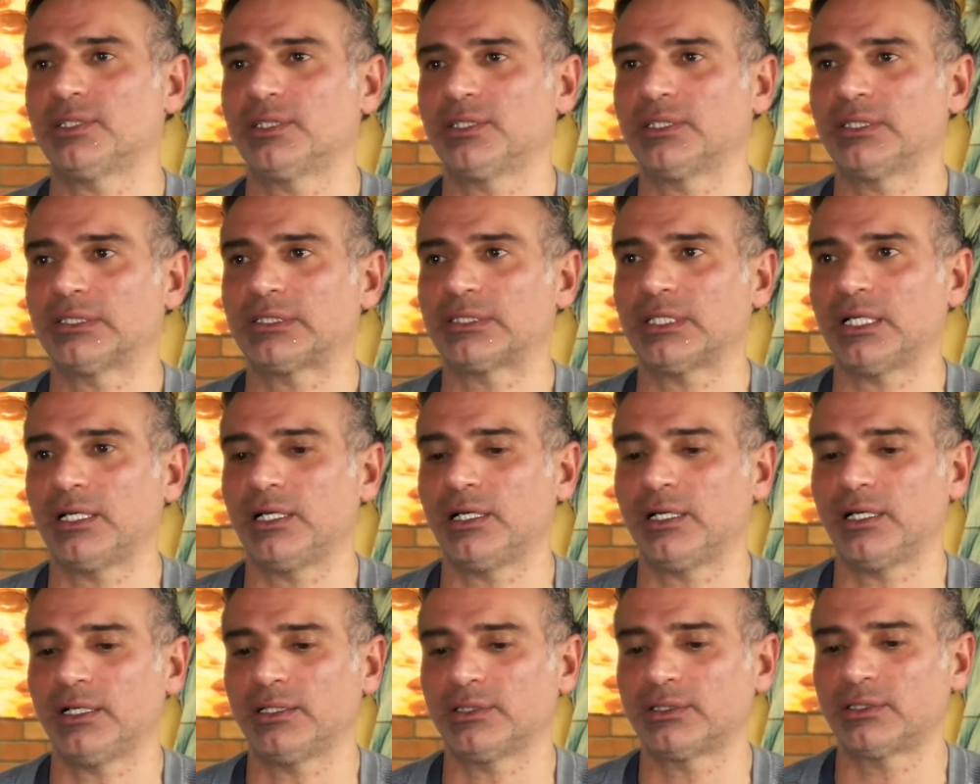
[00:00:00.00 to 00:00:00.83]
to this
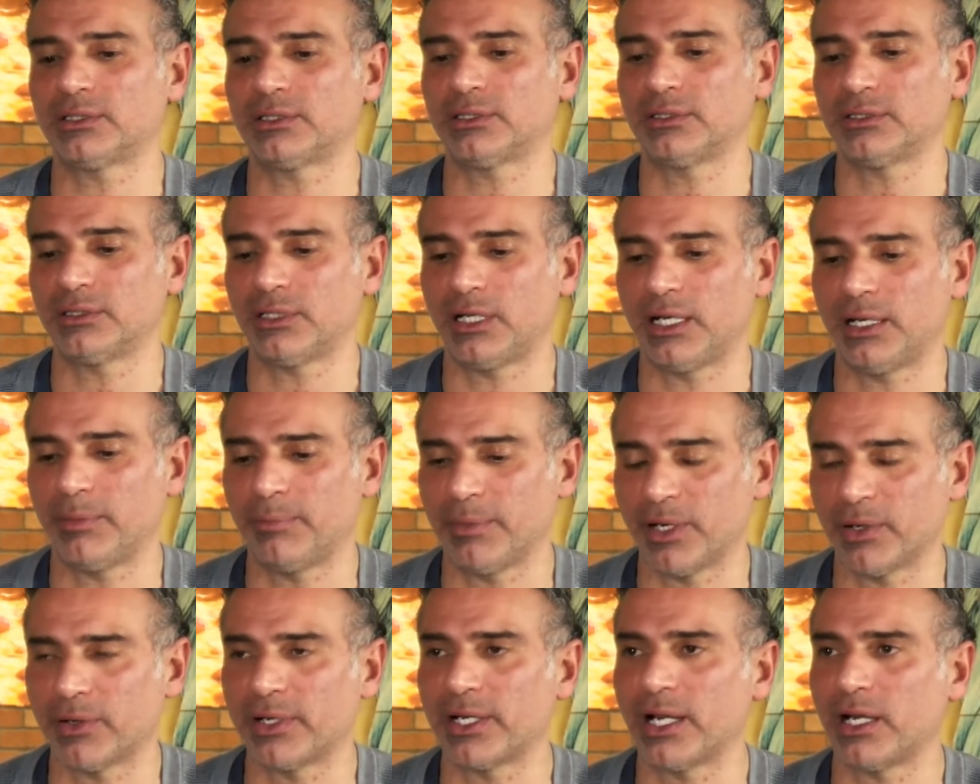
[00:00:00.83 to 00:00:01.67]

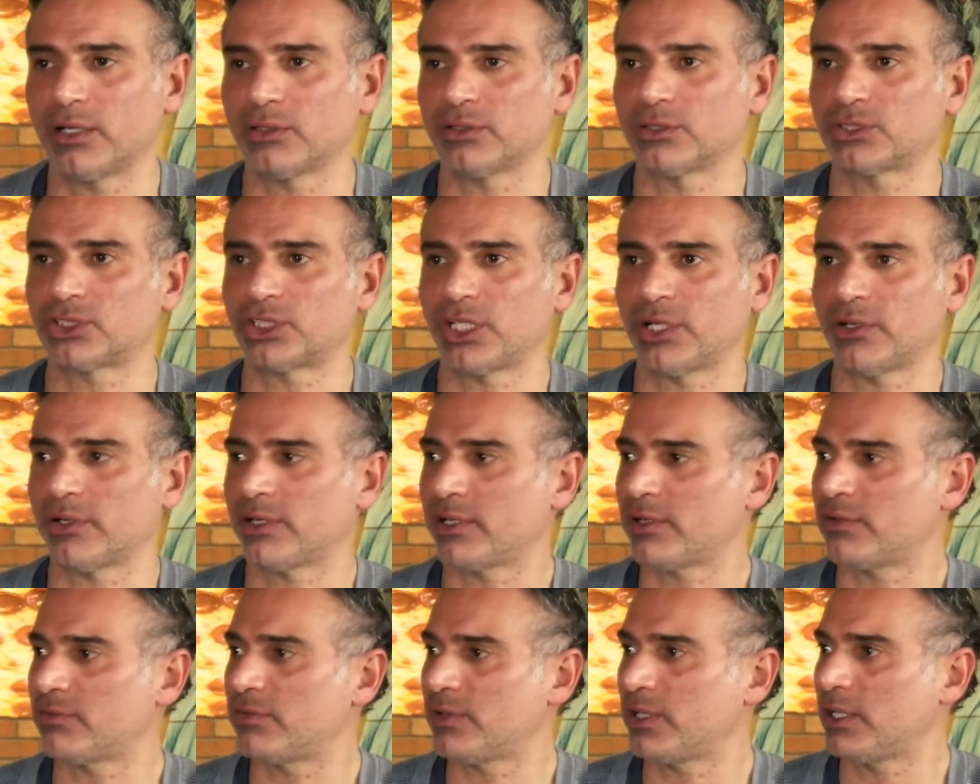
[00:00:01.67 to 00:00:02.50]
Mariano's
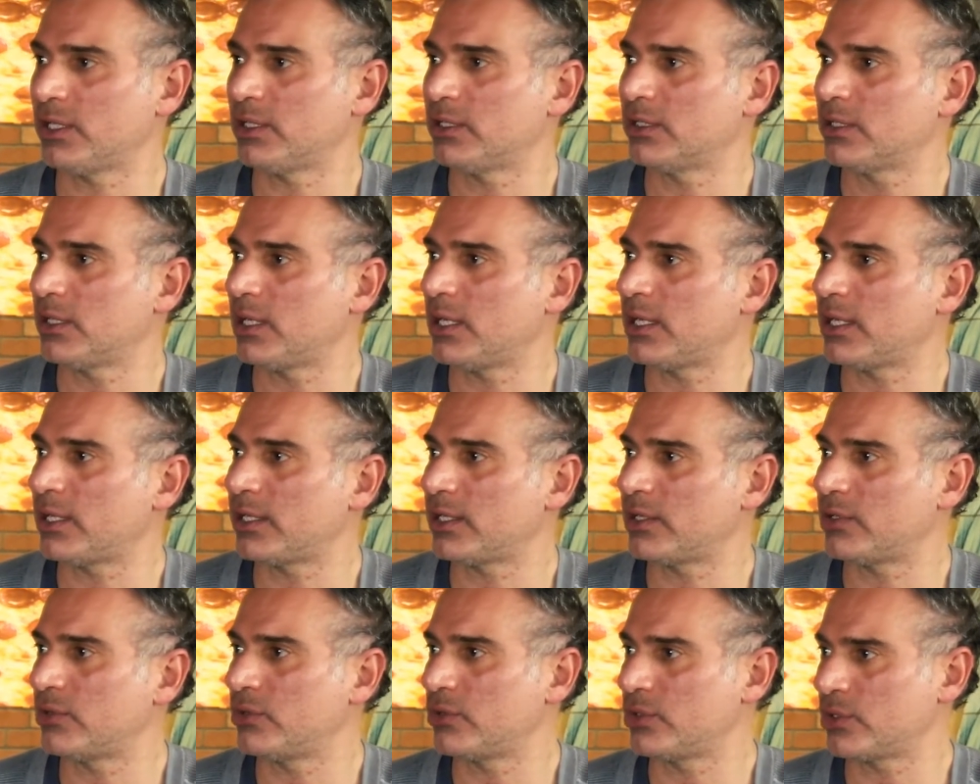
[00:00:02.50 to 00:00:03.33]
charity event
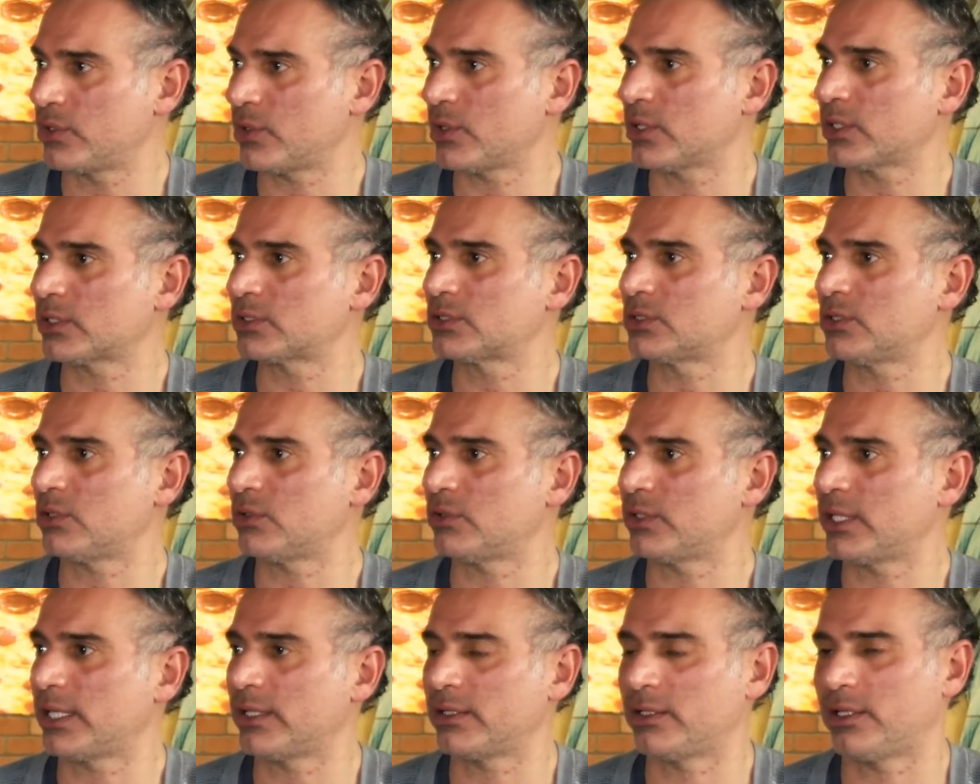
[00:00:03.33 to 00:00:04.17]
in New York. So
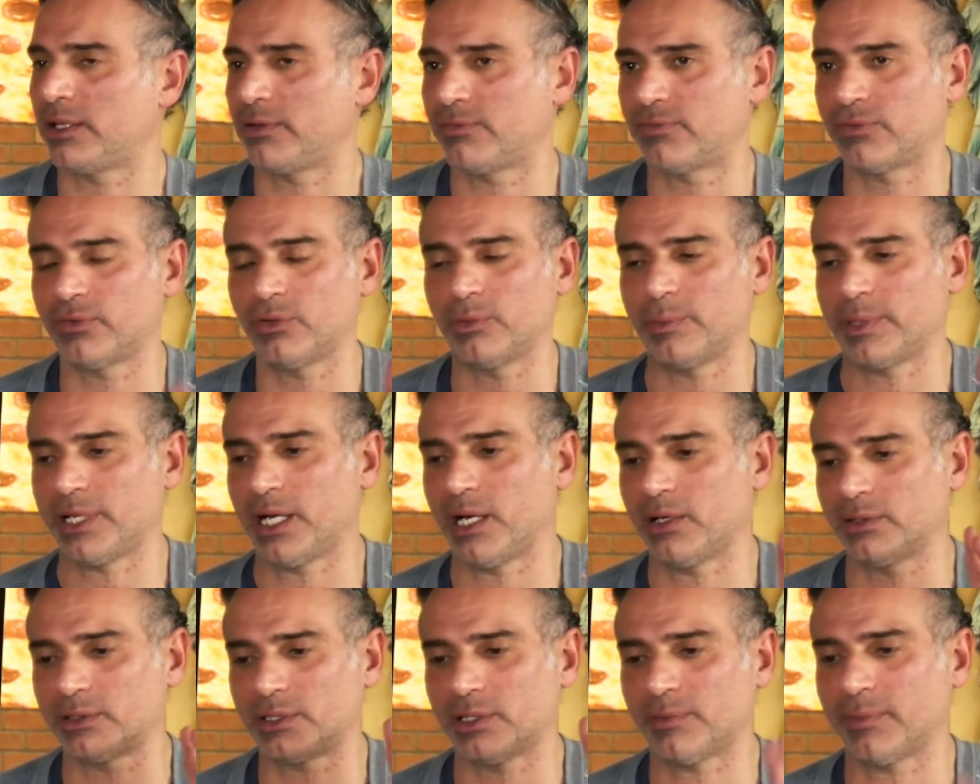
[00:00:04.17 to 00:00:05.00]
they flew me
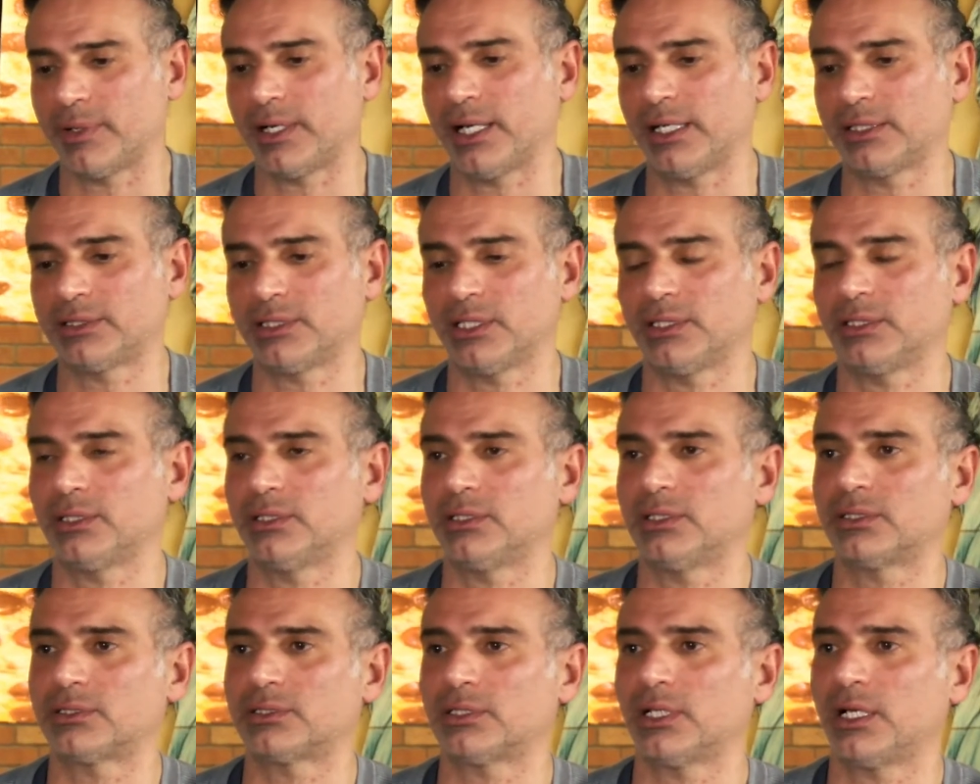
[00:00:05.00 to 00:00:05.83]
out there, and I attended
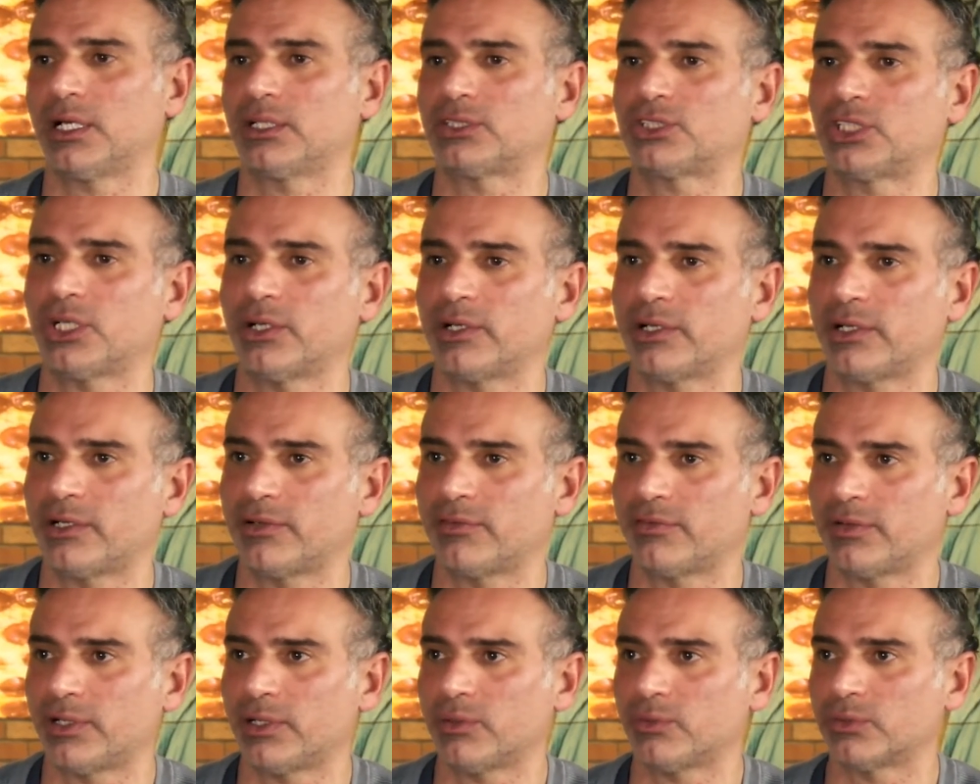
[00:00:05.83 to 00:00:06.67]
this charity
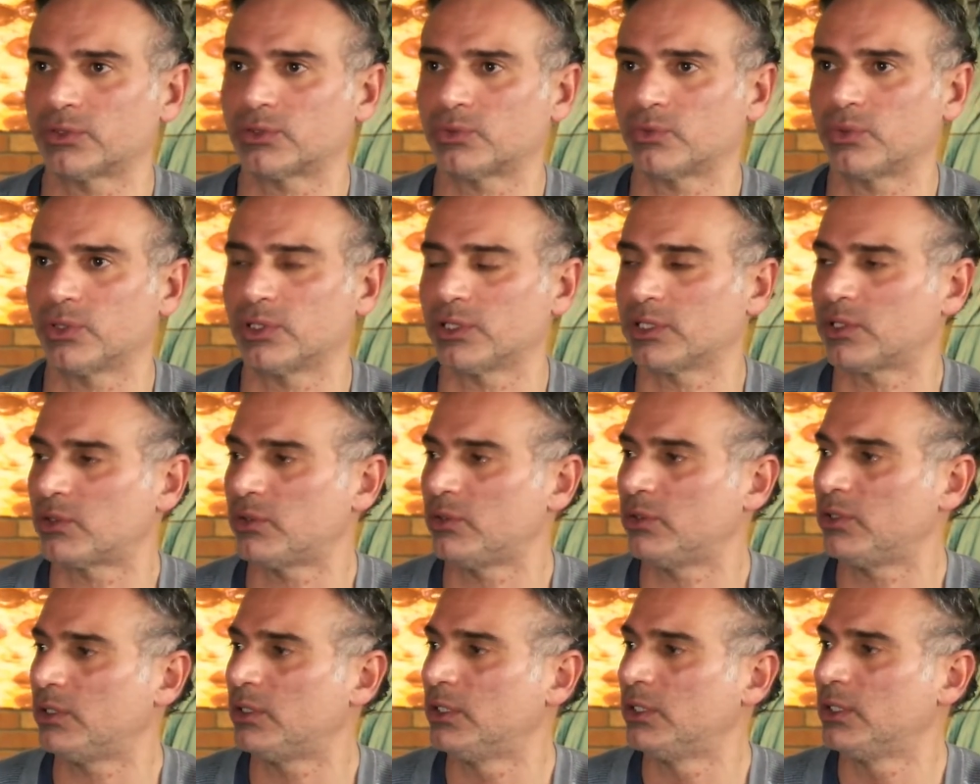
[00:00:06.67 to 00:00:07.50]
event. It was really
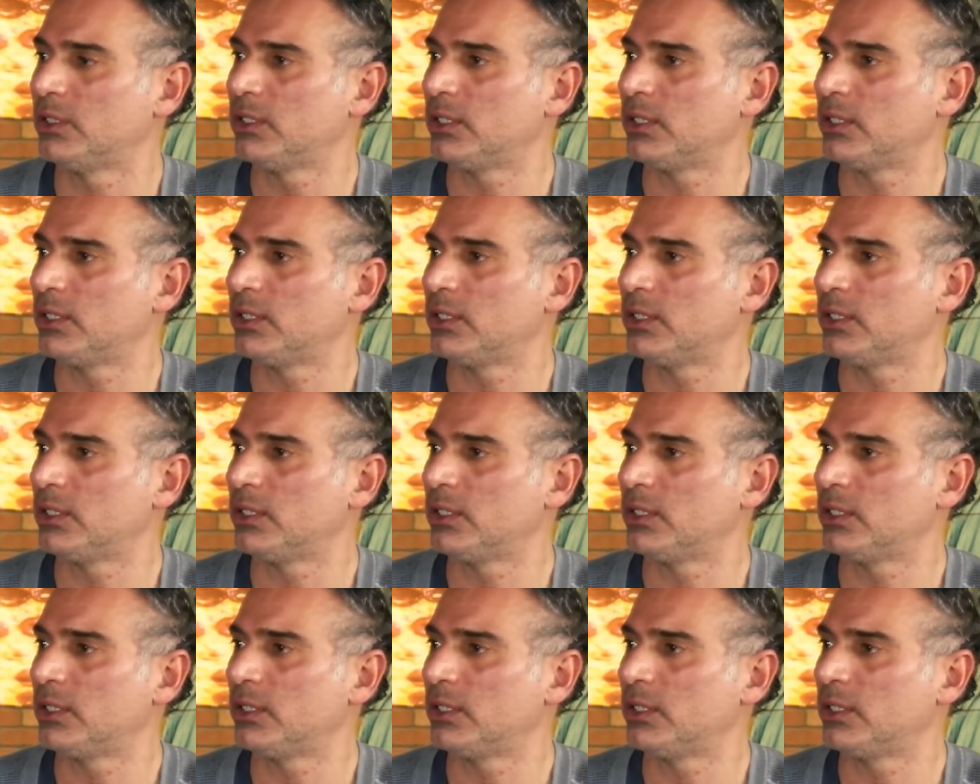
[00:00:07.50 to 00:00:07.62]
cool.